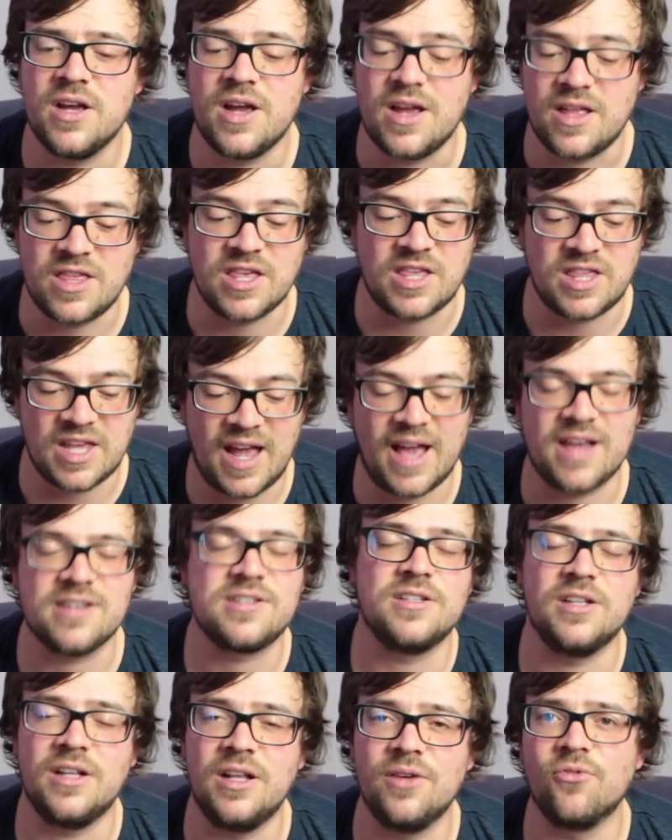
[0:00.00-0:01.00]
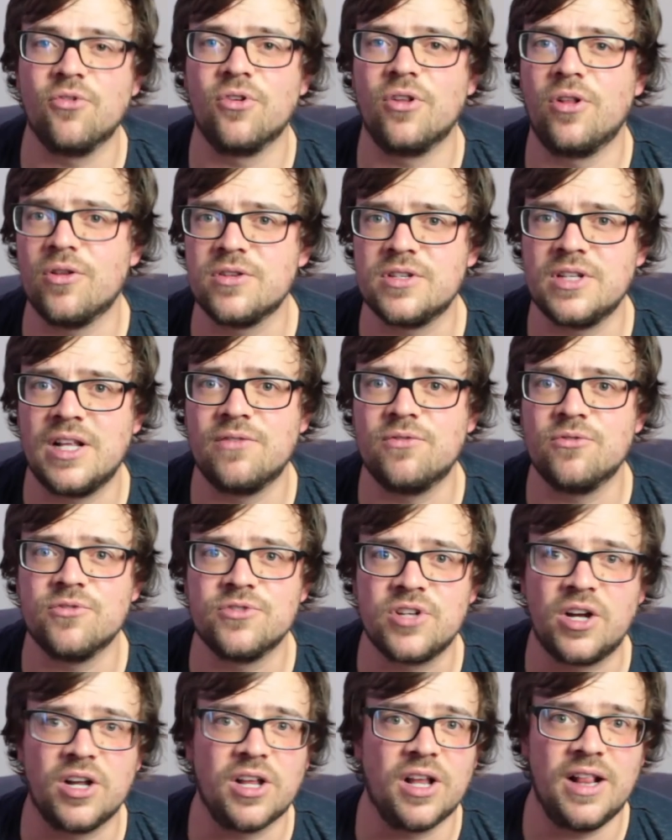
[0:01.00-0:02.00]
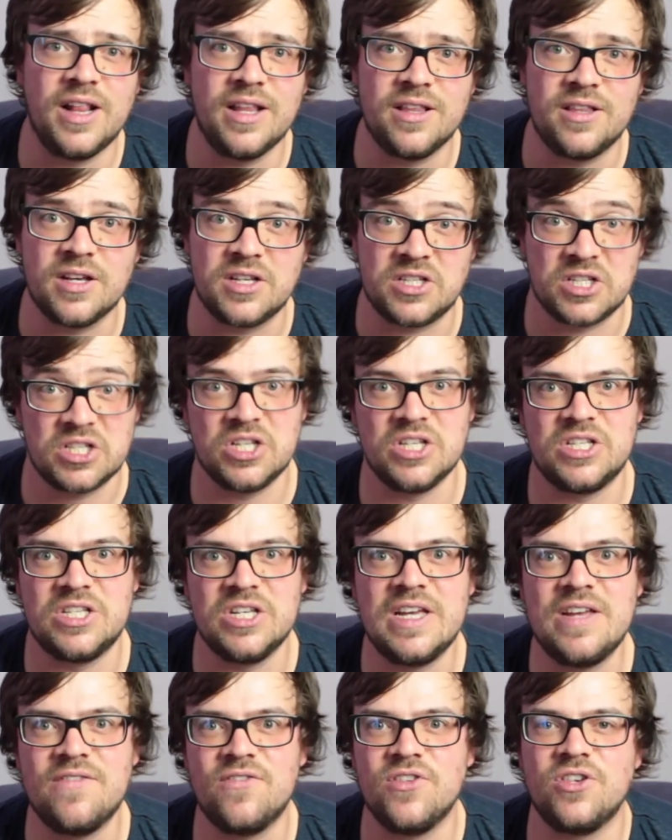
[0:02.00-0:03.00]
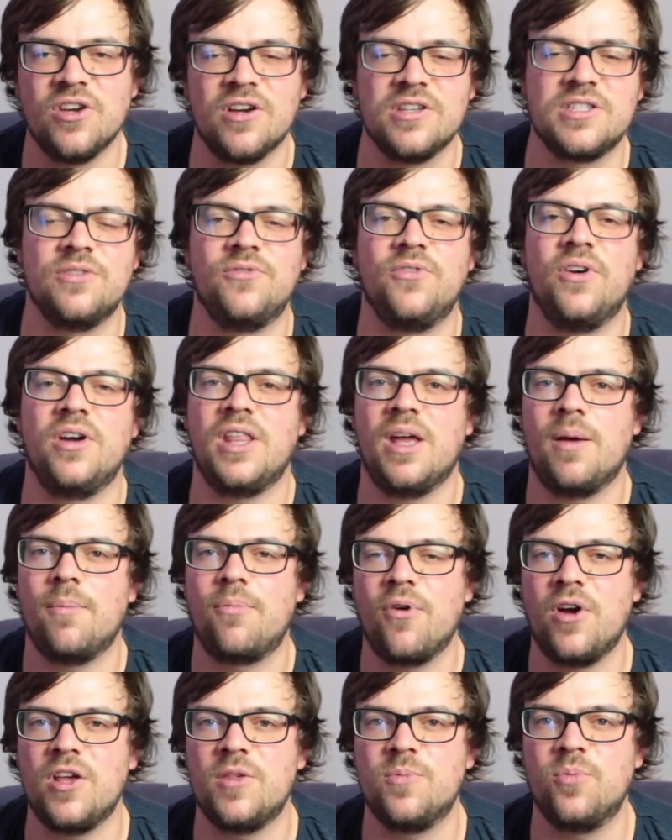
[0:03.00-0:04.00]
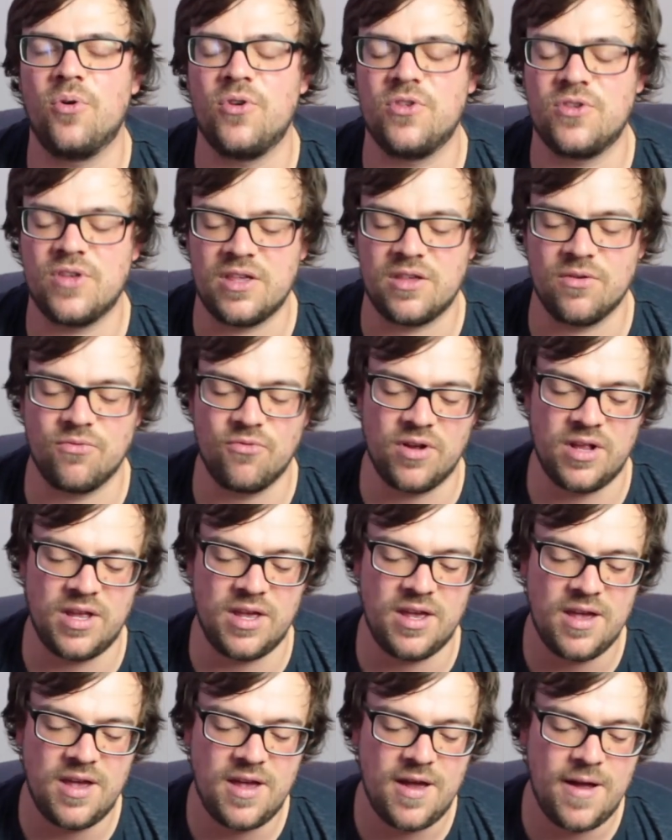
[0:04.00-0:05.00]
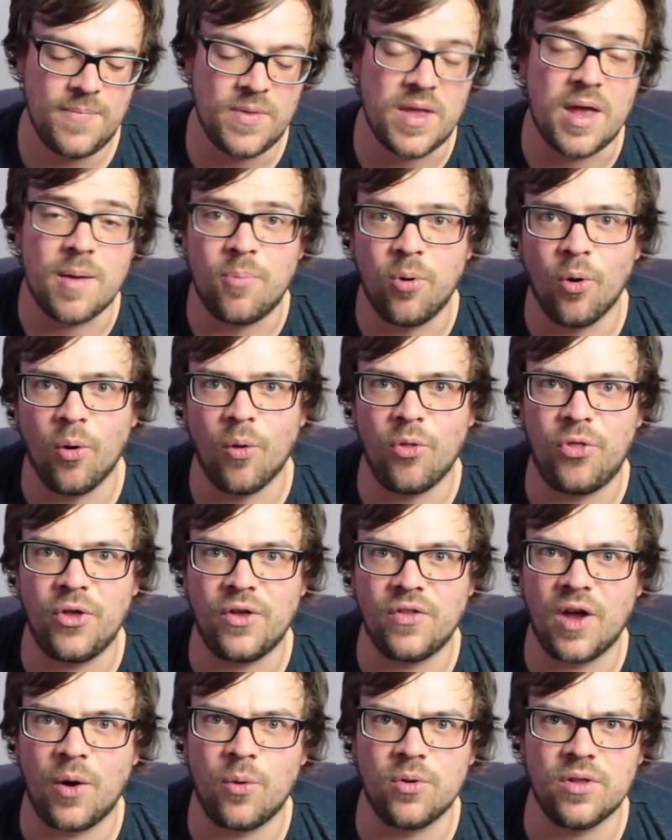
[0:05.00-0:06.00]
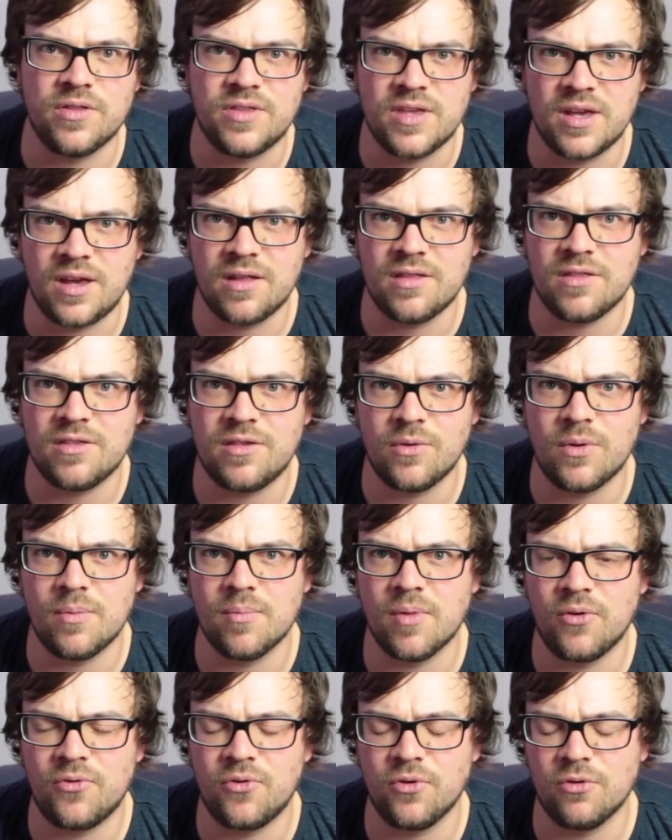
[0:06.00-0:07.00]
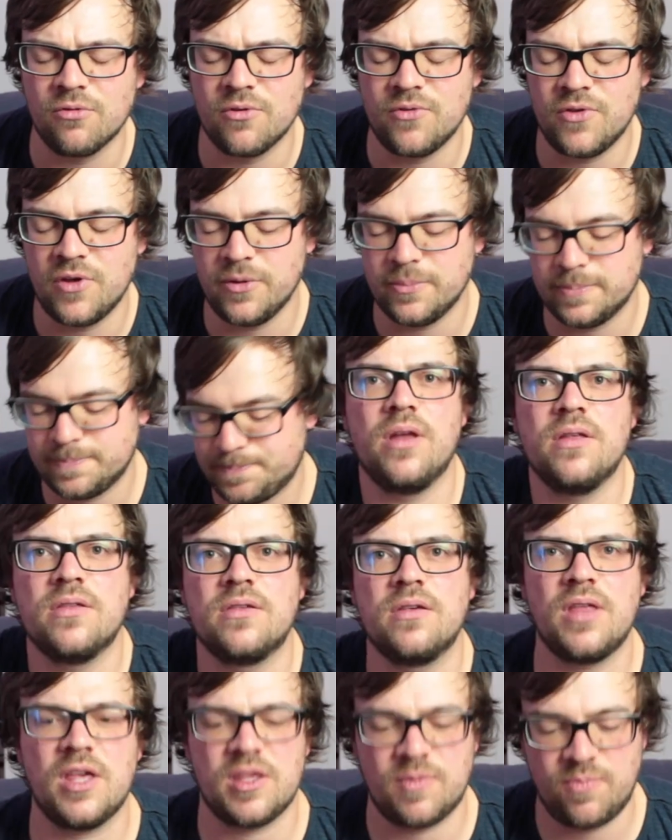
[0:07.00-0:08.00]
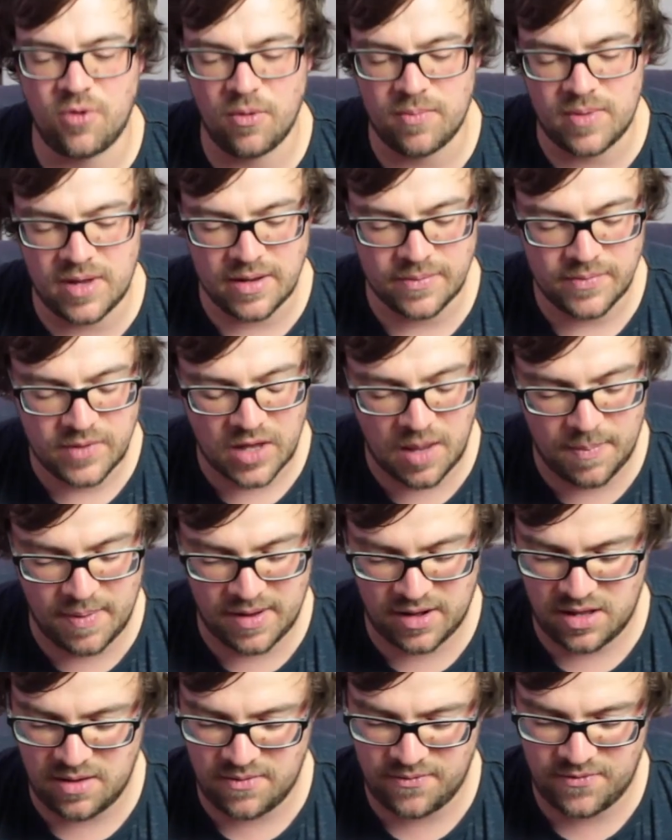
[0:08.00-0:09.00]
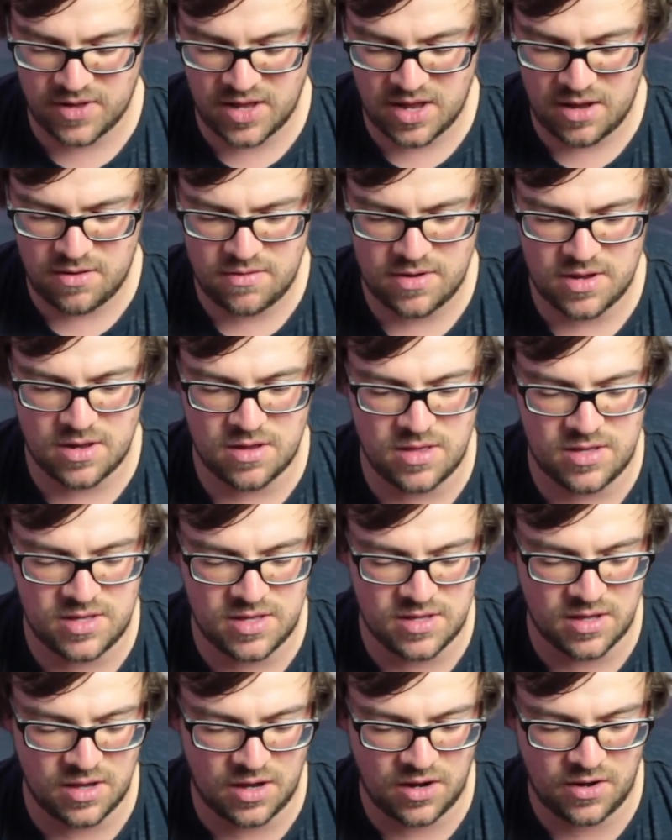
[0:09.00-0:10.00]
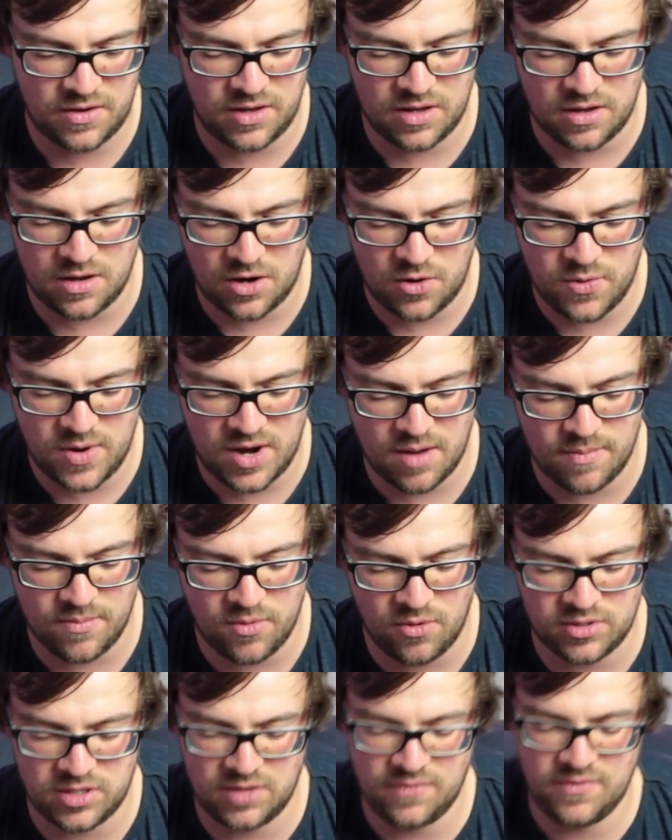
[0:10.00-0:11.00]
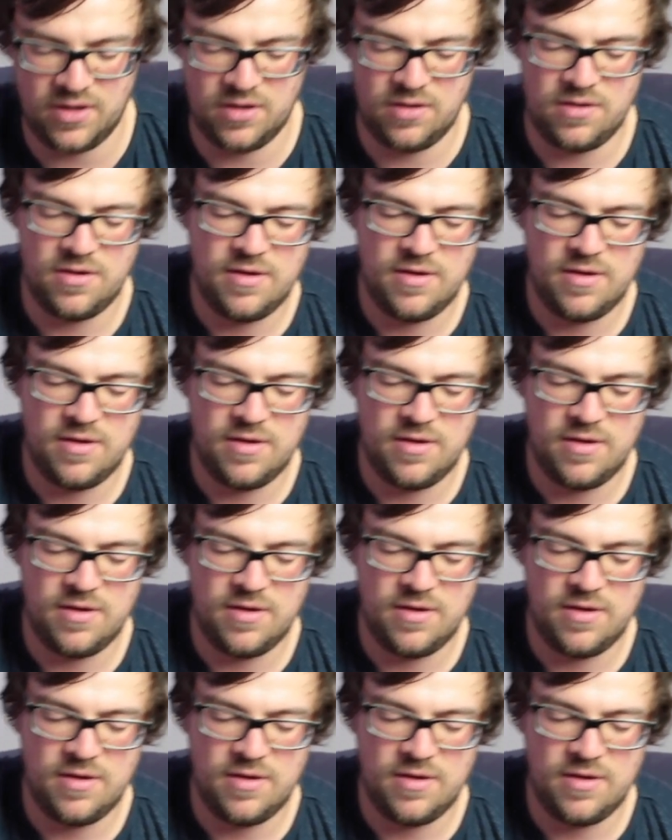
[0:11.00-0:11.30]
this thing has to deliver on lots of levels to kind of to even justify that price point. So that's a really important thing that I want to dig into in my full review. So that's probably about it for now. This is a quick unboxing video.